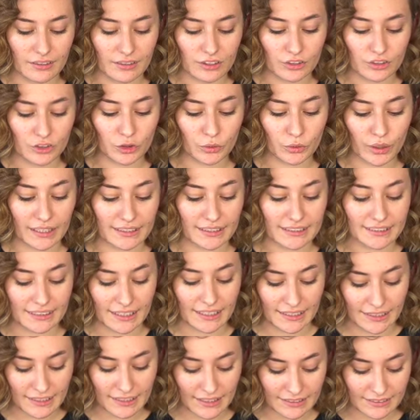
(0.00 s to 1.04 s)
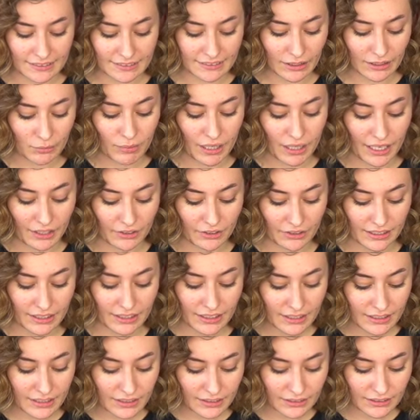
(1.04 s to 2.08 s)
dry skin in some
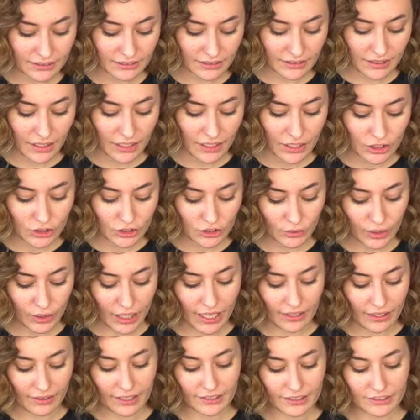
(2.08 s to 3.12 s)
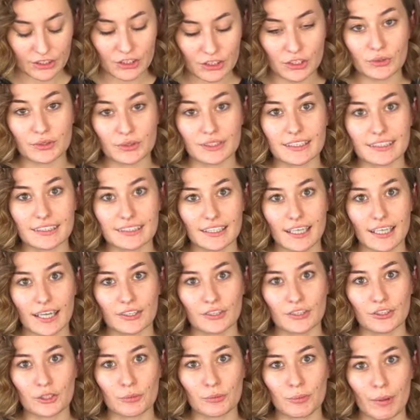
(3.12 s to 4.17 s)
areas. So I like to use this
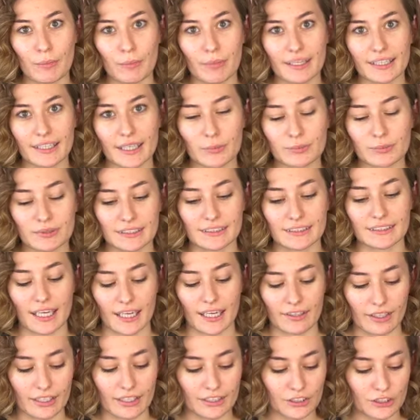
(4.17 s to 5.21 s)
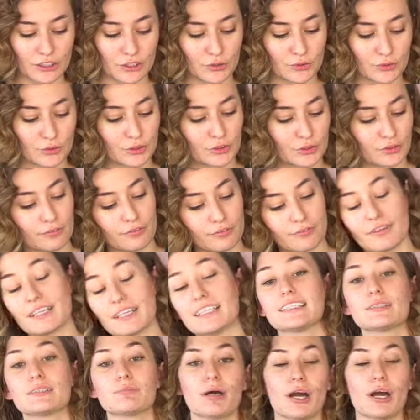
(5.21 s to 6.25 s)
under my makeup since I like to use
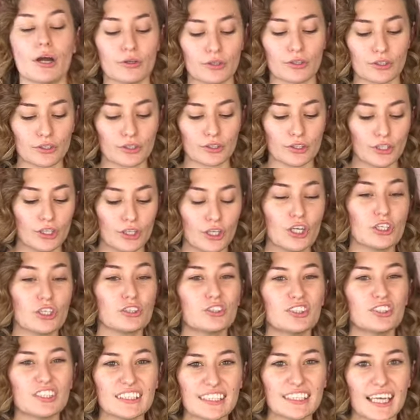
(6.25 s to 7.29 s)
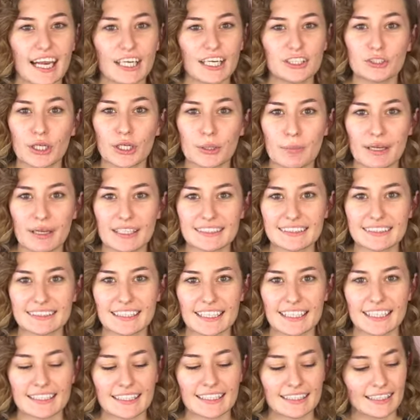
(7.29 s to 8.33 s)
face powder to just hydrate my
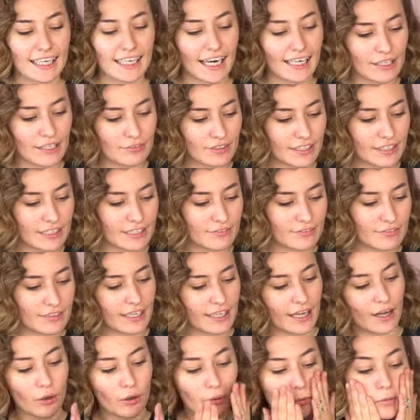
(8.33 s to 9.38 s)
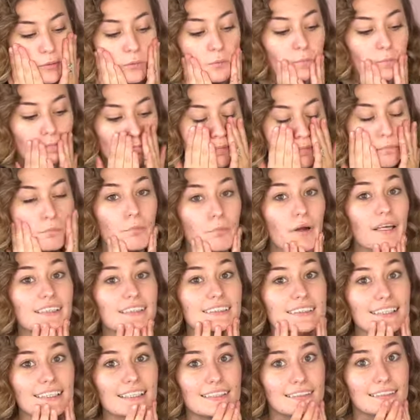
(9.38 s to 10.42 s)
skin and kind of even out my
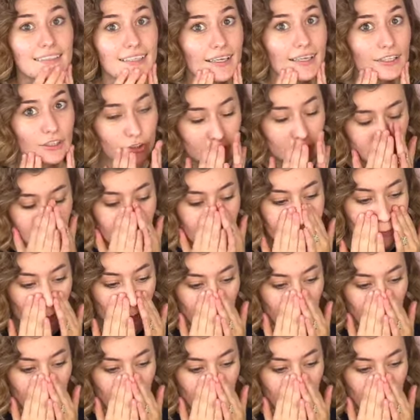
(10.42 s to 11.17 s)
skin texture.